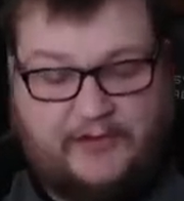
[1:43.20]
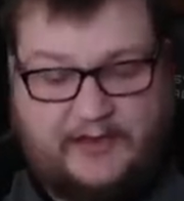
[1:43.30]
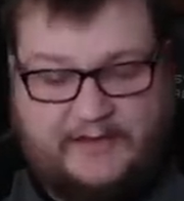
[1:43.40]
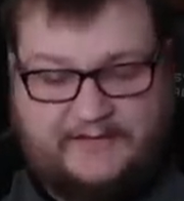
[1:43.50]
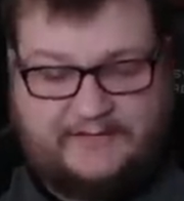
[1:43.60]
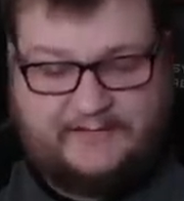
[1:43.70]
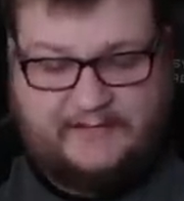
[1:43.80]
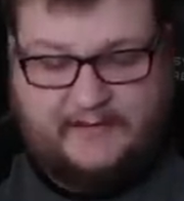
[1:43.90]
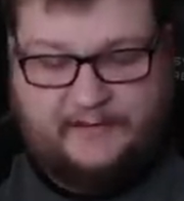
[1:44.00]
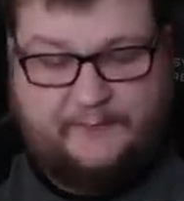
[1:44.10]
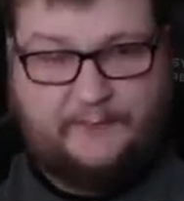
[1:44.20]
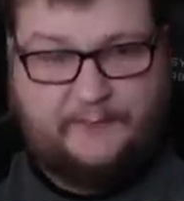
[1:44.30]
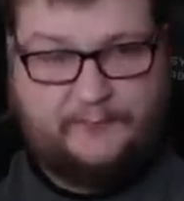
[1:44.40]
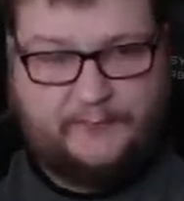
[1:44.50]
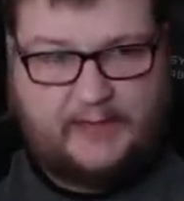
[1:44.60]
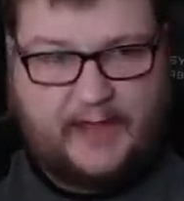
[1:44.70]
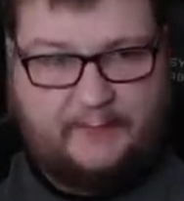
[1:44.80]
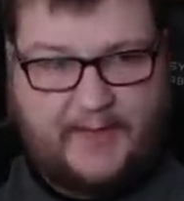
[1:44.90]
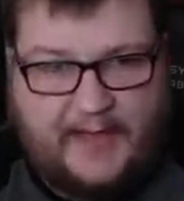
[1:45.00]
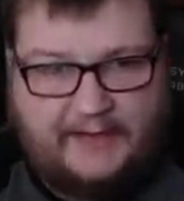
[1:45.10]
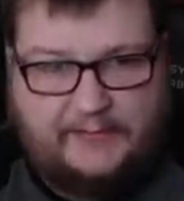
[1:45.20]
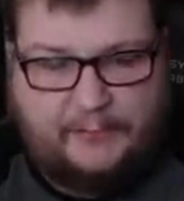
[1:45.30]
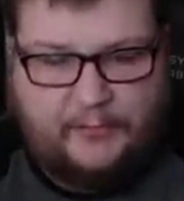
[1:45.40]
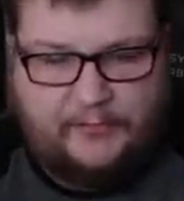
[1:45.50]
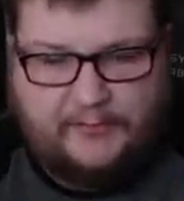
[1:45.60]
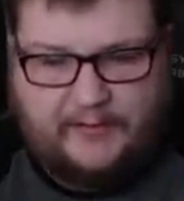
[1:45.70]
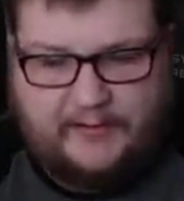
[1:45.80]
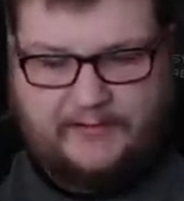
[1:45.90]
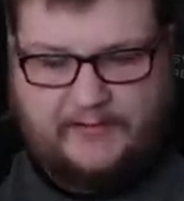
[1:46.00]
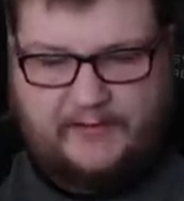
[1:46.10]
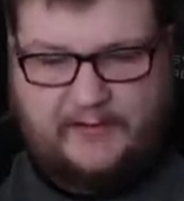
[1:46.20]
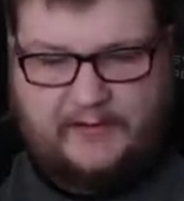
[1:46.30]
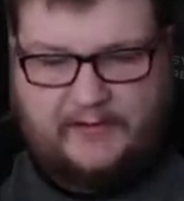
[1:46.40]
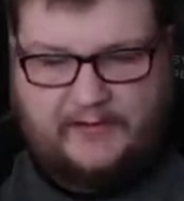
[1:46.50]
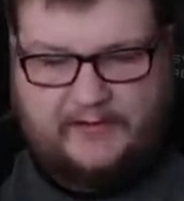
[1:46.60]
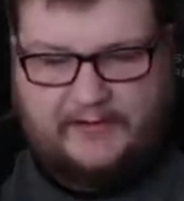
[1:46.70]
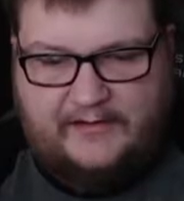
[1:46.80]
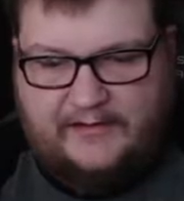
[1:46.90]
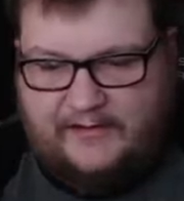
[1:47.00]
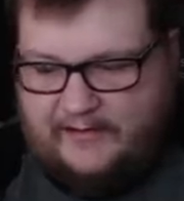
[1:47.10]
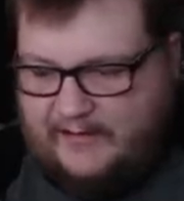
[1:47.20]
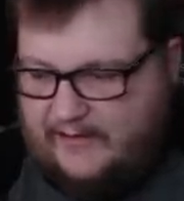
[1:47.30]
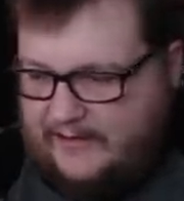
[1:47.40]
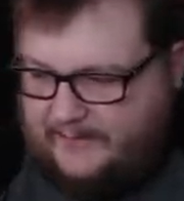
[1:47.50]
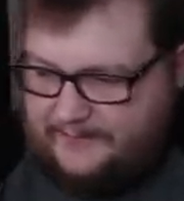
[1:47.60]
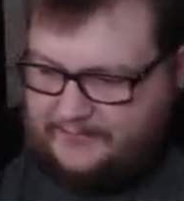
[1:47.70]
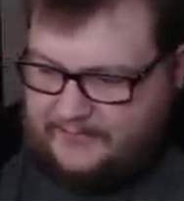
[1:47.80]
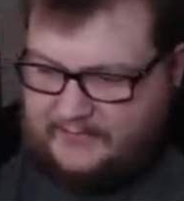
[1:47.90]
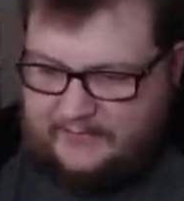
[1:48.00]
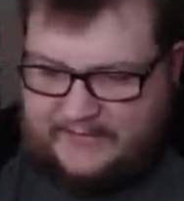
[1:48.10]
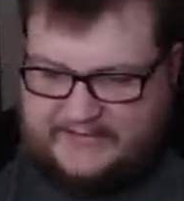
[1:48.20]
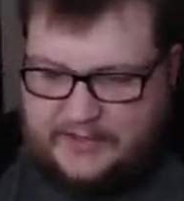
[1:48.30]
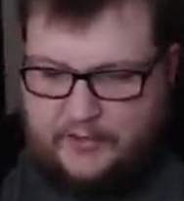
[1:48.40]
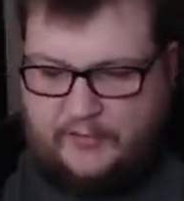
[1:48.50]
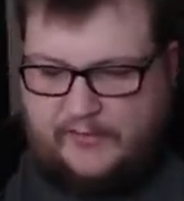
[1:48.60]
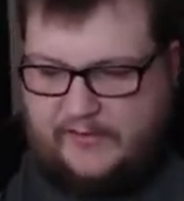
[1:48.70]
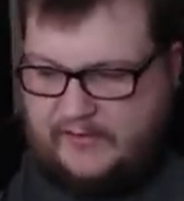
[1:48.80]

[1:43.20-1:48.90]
guys. Um, we got back into Pokemon. Uh, um, let's go